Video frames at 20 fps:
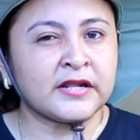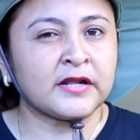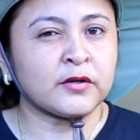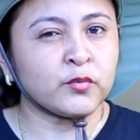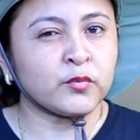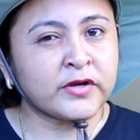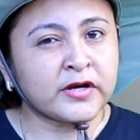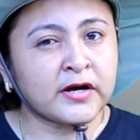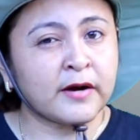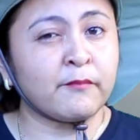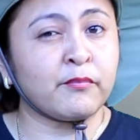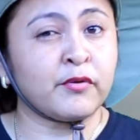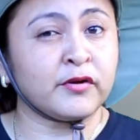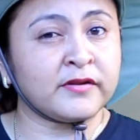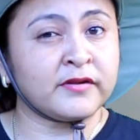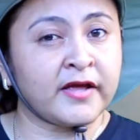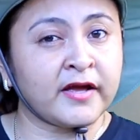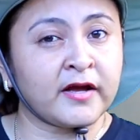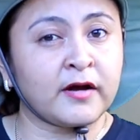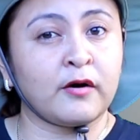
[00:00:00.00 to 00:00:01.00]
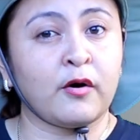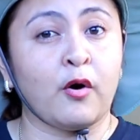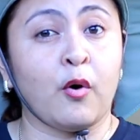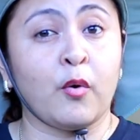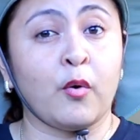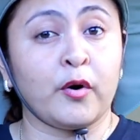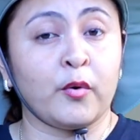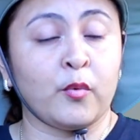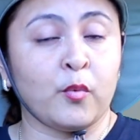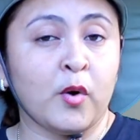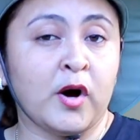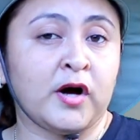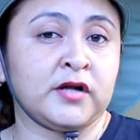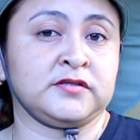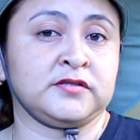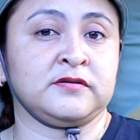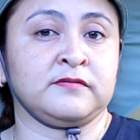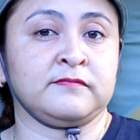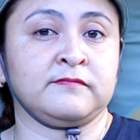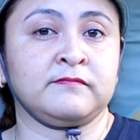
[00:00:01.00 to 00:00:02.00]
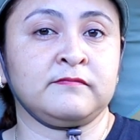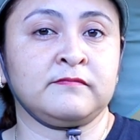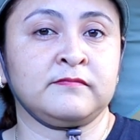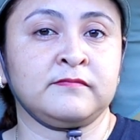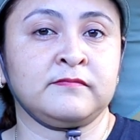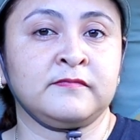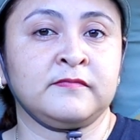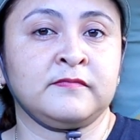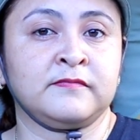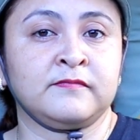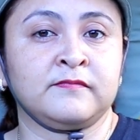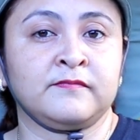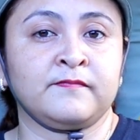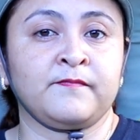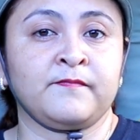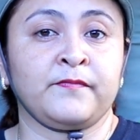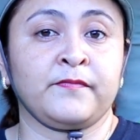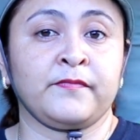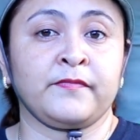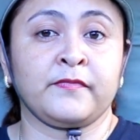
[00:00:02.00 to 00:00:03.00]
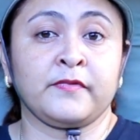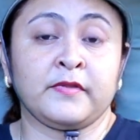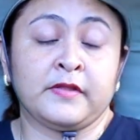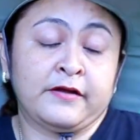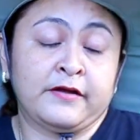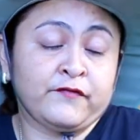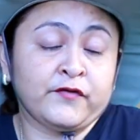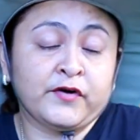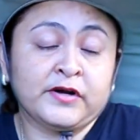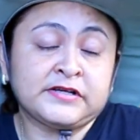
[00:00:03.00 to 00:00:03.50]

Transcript: that we can protect our water? Like for